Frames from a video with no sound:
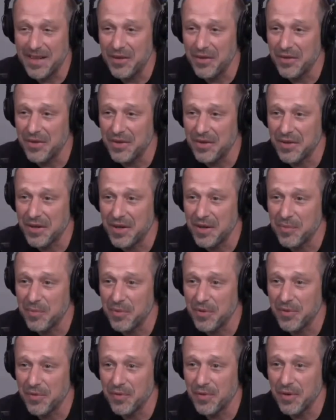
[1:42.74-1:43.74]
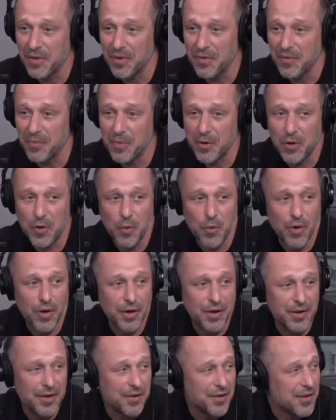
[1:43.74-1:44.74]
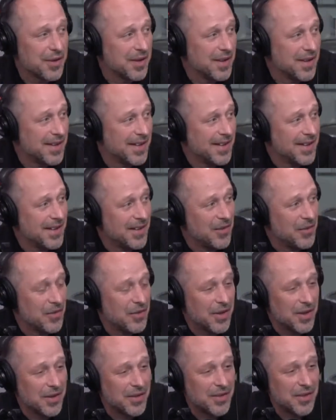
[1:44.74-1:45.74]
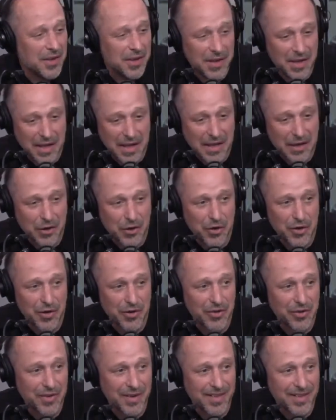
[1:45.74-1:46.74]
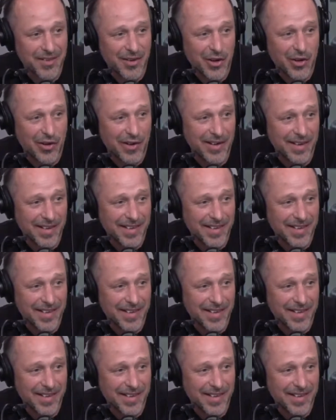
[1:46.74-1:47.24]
is a type of marijuana. Is I think King Kush it's called.